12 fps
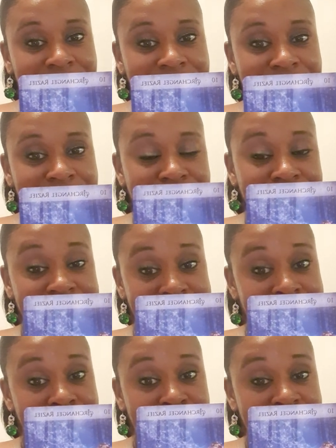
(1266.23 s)
so this
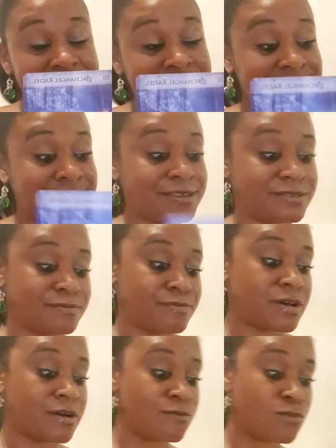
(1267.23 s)
is amazing,
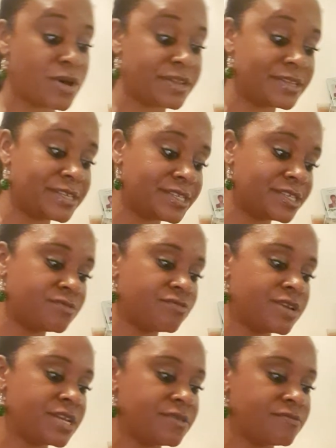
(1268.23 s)
pile one. This is
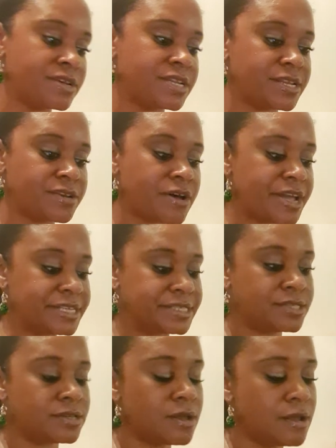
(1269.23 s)
really, really
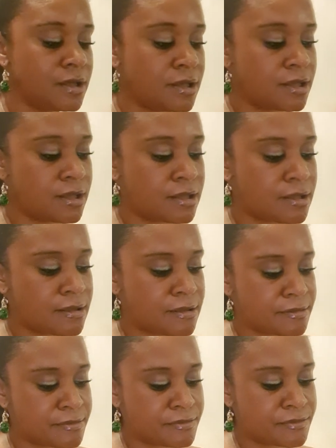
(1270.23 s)
nice.
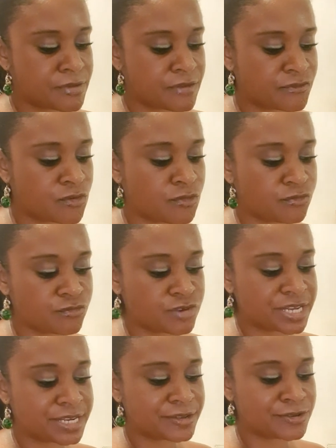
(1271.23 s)
I've got
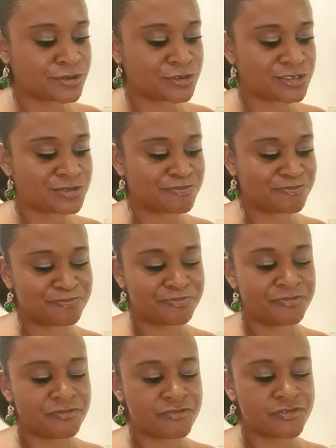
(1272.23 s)
really good
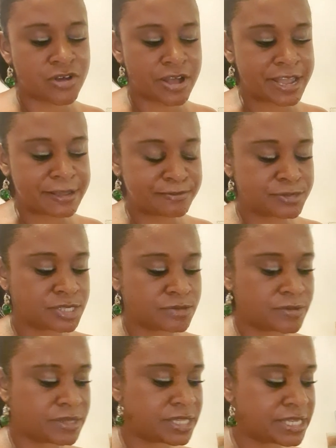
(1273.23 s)

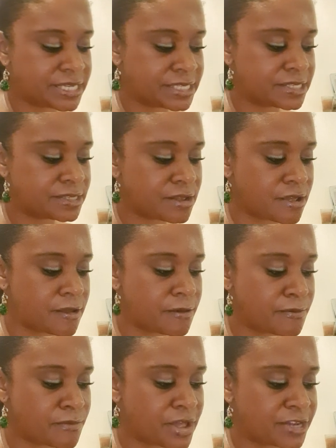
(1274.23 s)
vibes with this.
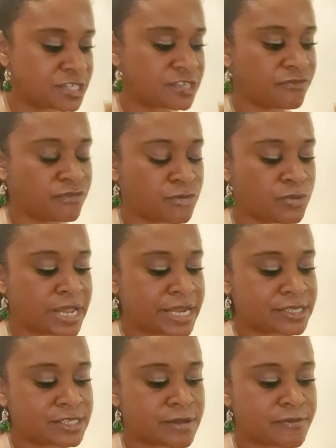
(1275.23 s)
I just feel
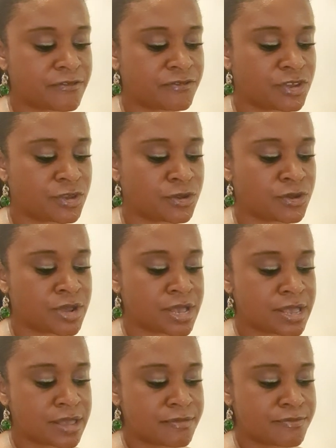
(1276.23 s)
like some of you
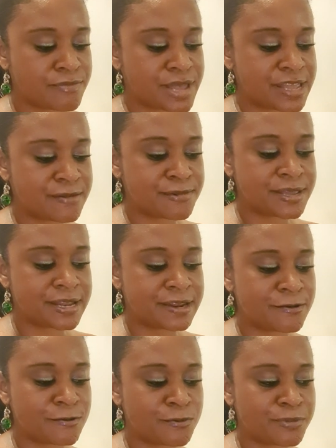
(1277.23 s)
may be a
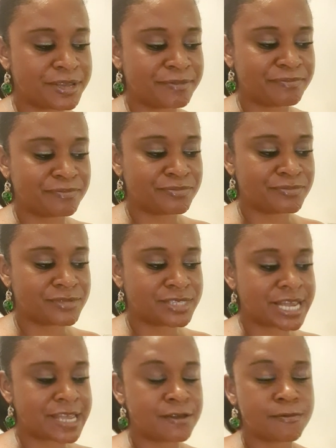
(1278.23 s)
little bit
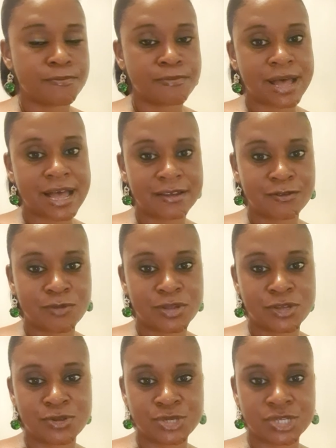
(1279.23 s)
taken back
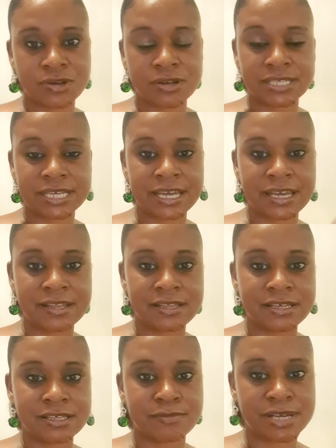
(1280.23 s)
when you start to hear
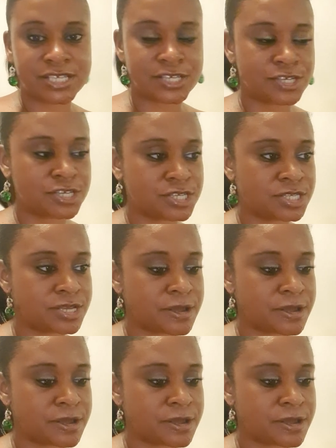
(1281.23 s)
these messages